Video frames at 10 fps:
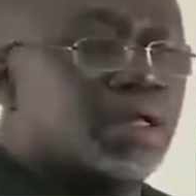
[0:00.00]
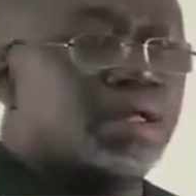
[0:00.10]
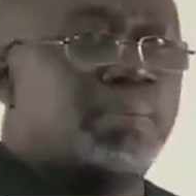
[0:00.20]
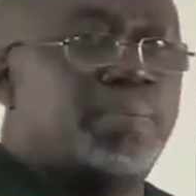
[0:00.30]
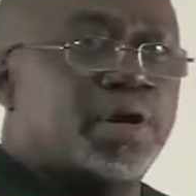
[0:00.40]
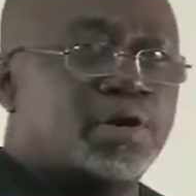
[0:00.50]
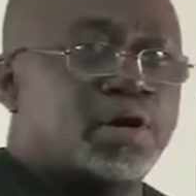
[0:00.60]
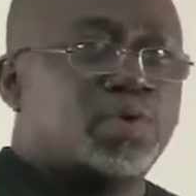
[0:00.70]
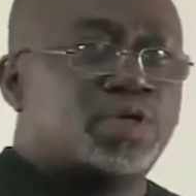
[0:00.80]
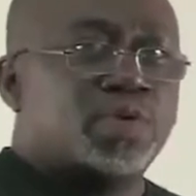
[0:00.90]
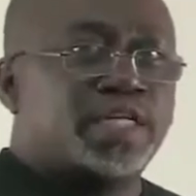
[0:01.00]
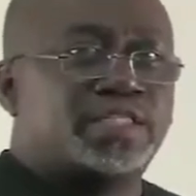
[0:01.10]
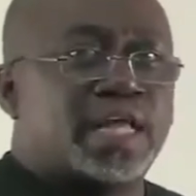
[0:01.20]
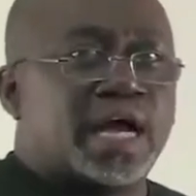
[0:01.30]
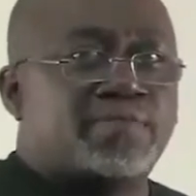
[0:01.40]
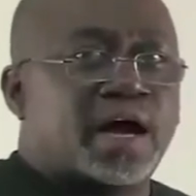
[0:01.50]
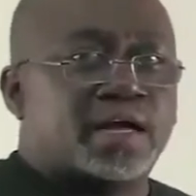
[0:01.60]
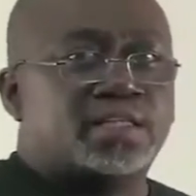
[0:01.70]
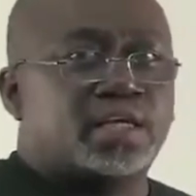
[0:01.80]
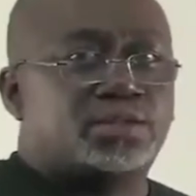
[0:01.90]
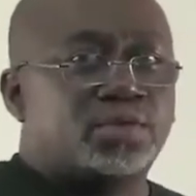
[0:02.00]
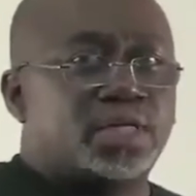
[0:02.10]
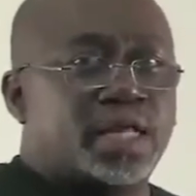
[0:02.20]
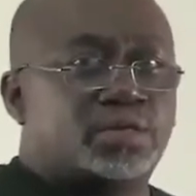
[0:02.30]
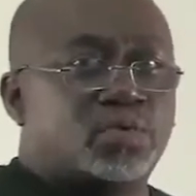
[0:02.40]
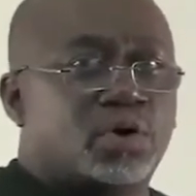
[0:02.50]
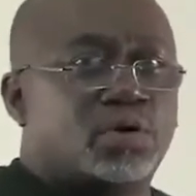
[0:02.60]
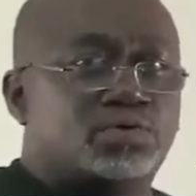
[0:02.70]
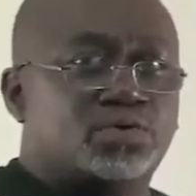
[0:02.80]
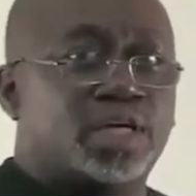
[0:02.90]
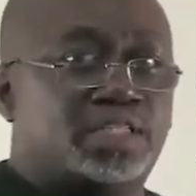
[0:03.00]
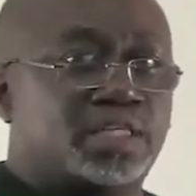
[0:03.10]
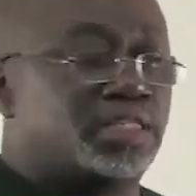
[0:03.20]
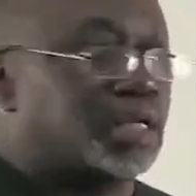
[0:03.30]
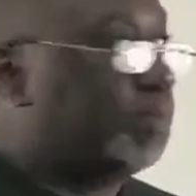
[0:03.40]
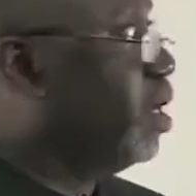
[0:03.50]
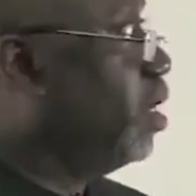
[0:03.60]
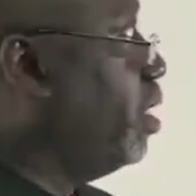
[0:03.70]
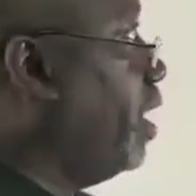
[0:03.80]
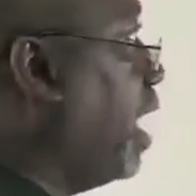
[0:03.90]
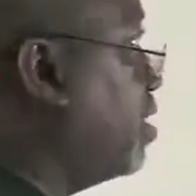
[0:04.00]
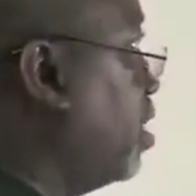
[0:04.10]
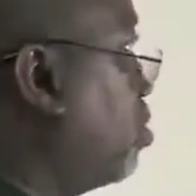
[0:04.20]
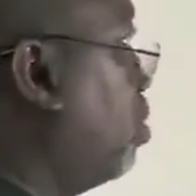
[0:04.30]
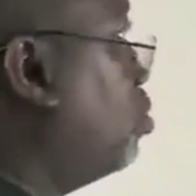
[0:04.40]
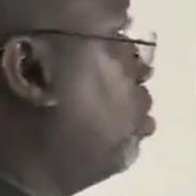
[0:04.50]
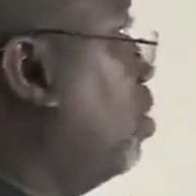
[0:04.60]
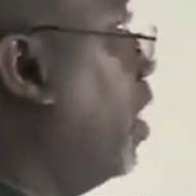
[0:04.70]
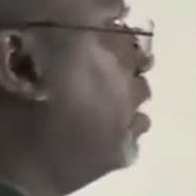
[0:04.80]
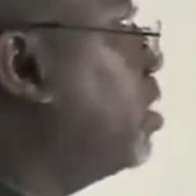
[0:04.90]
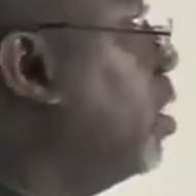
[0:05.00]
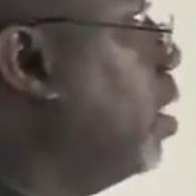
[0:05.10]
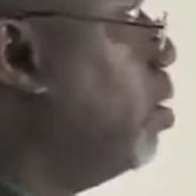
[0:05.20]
the period with which they have access to the network or to a system. The access control list